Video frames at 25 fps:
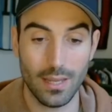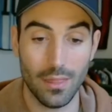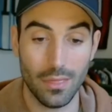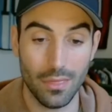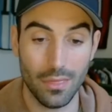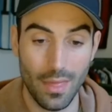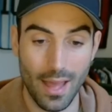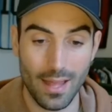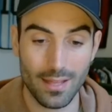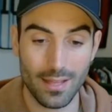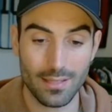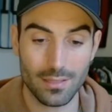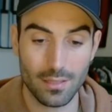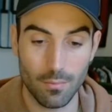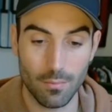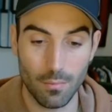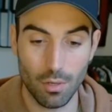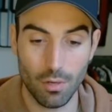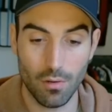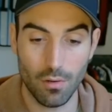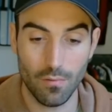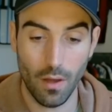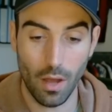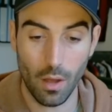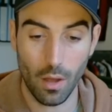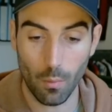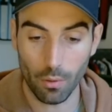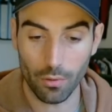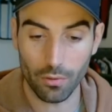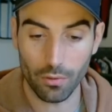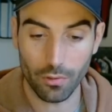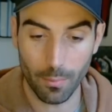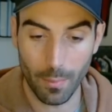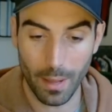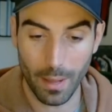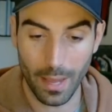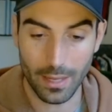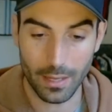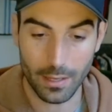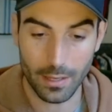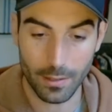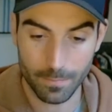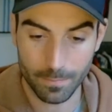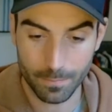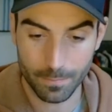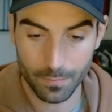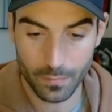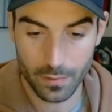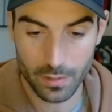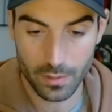and that's the move I want to make.
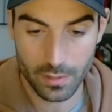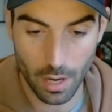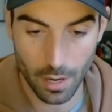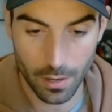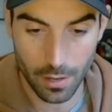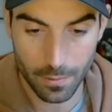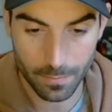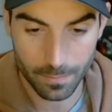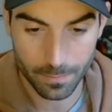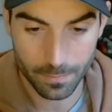So,